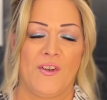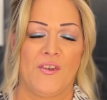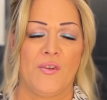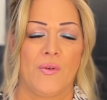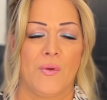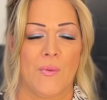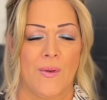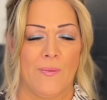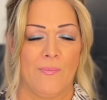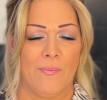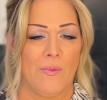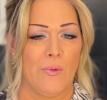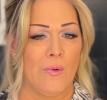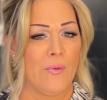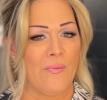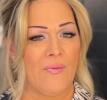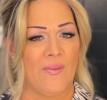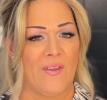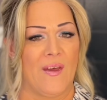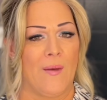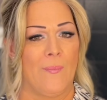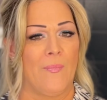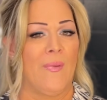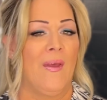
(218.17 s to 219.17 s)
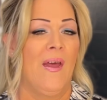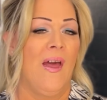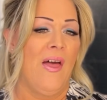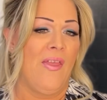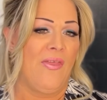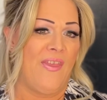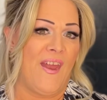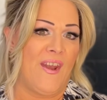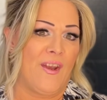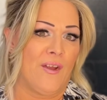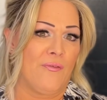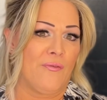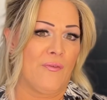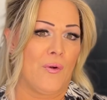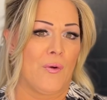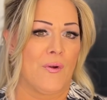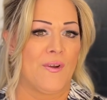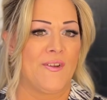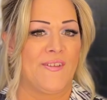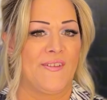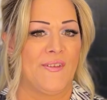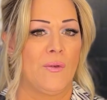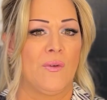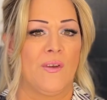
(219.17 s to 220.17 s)
to remove them, then of
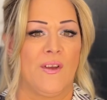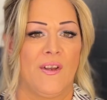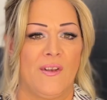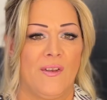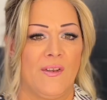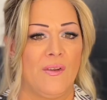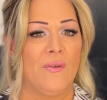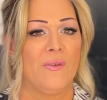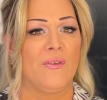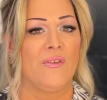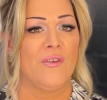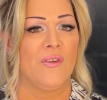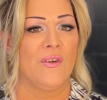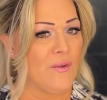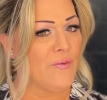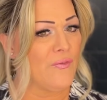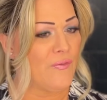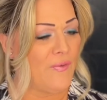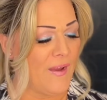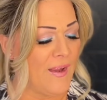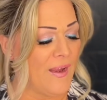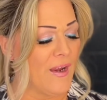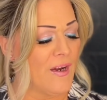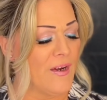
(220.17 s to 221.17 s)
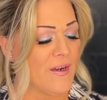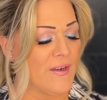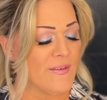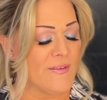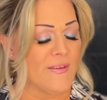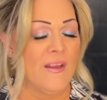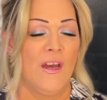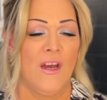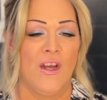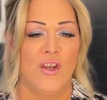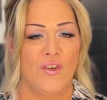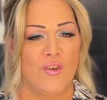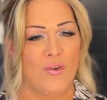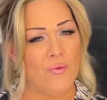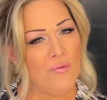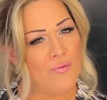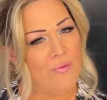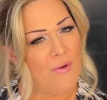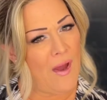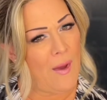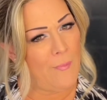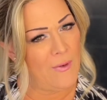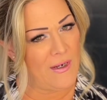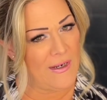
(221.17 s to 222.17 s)
course you can use your fingers to
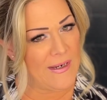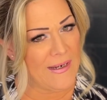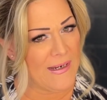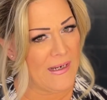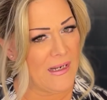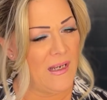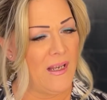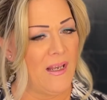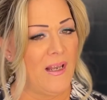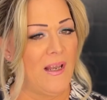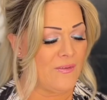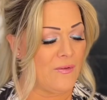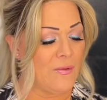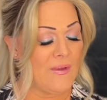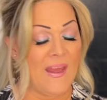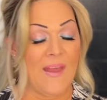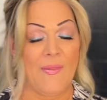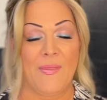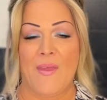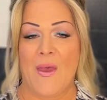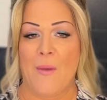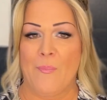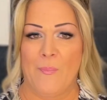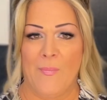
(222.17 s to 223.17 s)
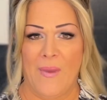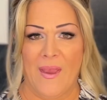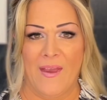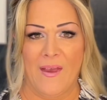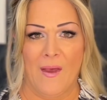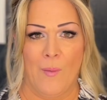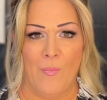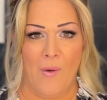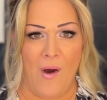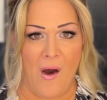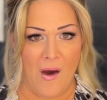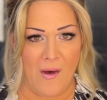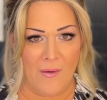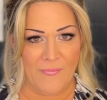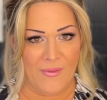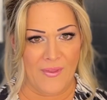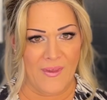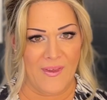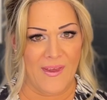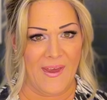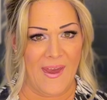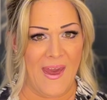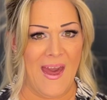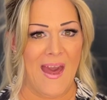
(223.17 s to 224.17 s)
rub a little to get that makeup off
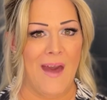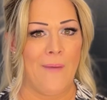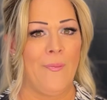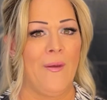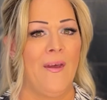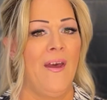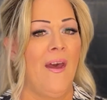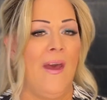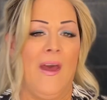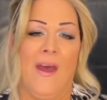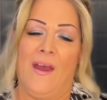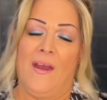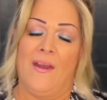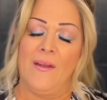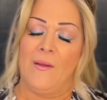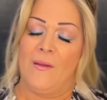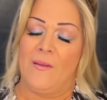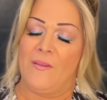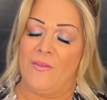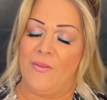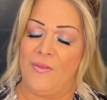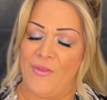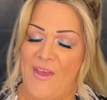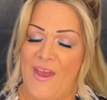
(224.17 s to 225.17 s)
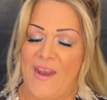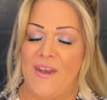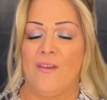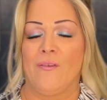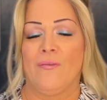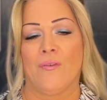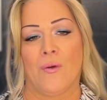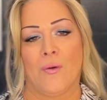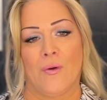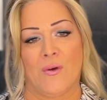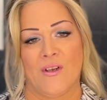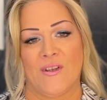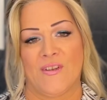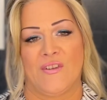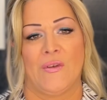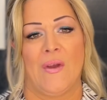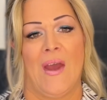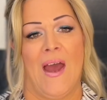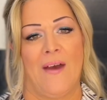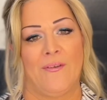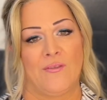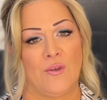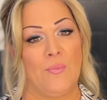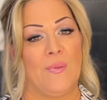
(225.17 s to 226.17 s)
the cap. Then of course you
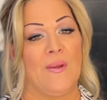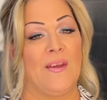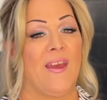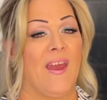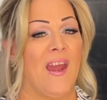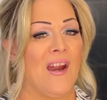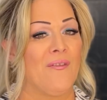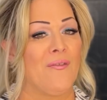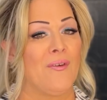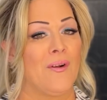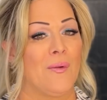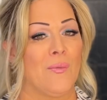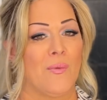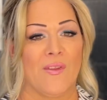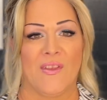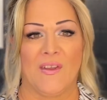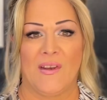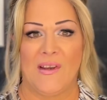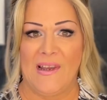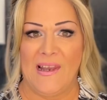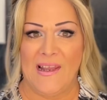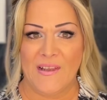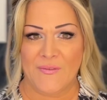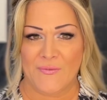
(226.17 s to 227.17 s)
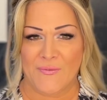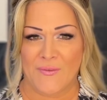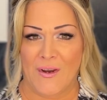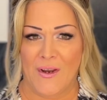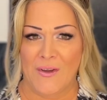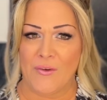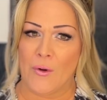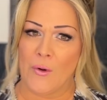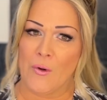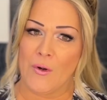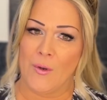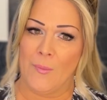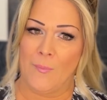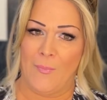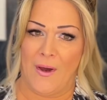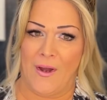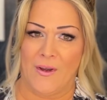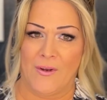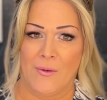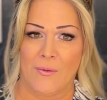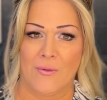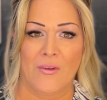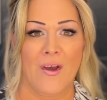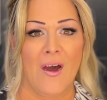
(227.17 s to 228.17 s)
have to be careful with a lace front or a
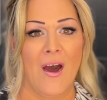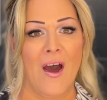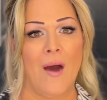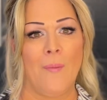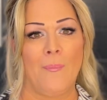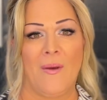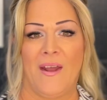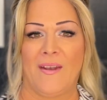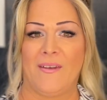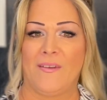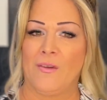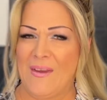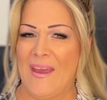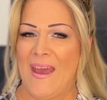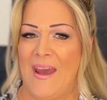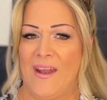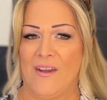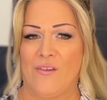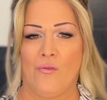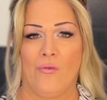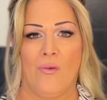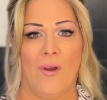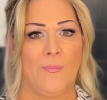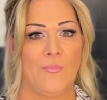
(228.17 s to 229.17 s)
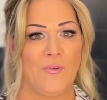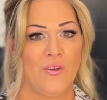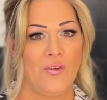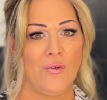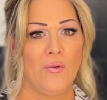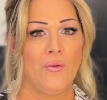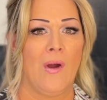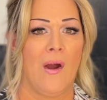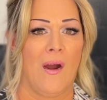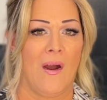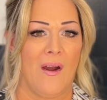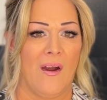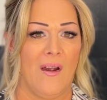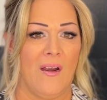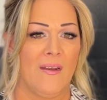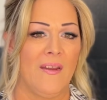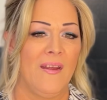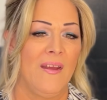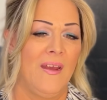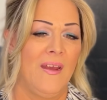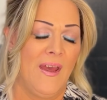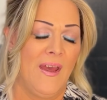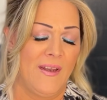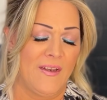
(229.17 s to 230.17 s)
mono top, and you can't rub too hard
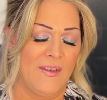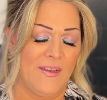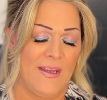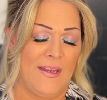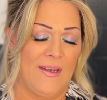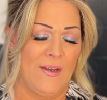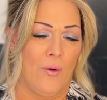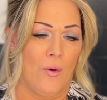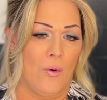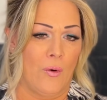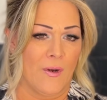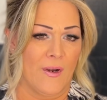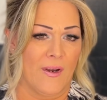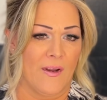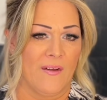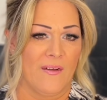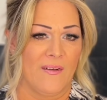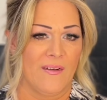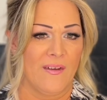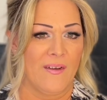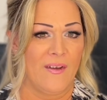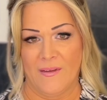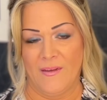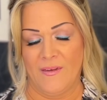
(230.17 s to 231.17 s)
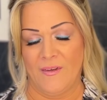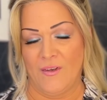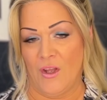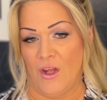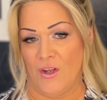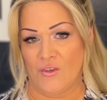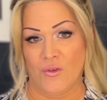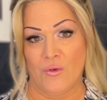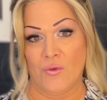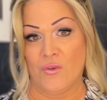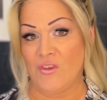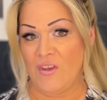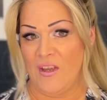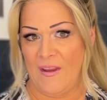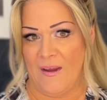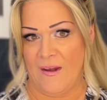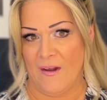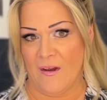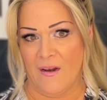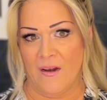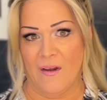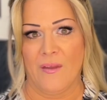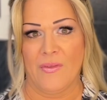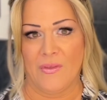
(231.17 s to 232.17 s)
in order not to
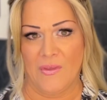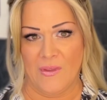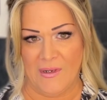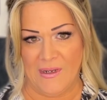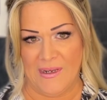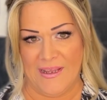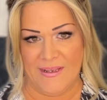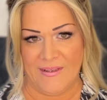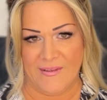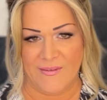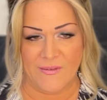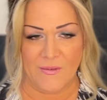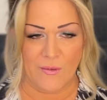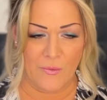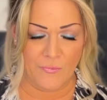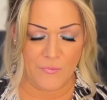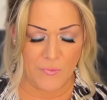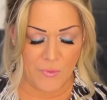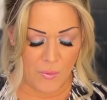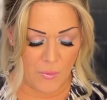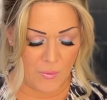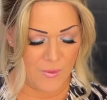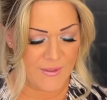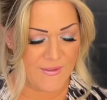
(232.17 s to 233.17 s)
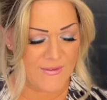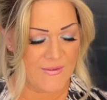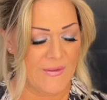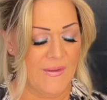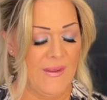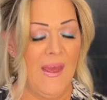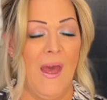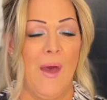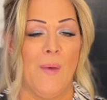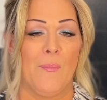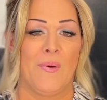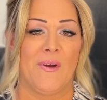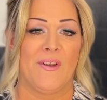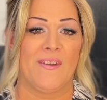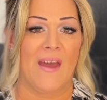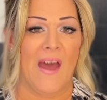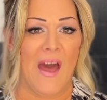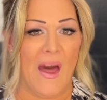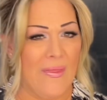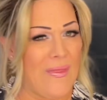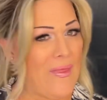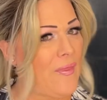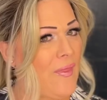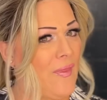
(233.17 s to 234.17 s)
tear the lace, of course. But
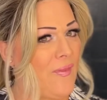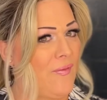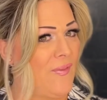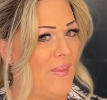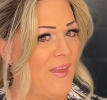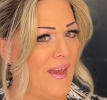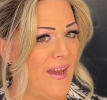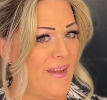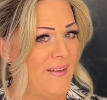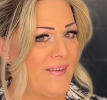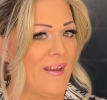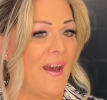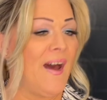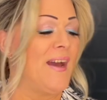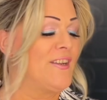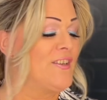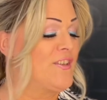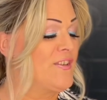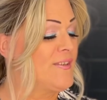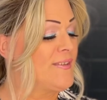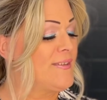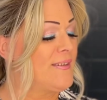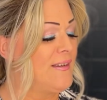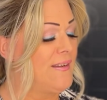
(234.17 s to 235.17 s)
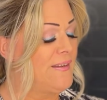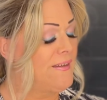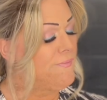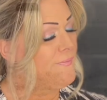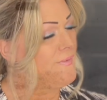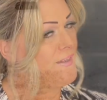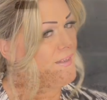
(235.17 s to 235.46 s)
other than that, I just leave it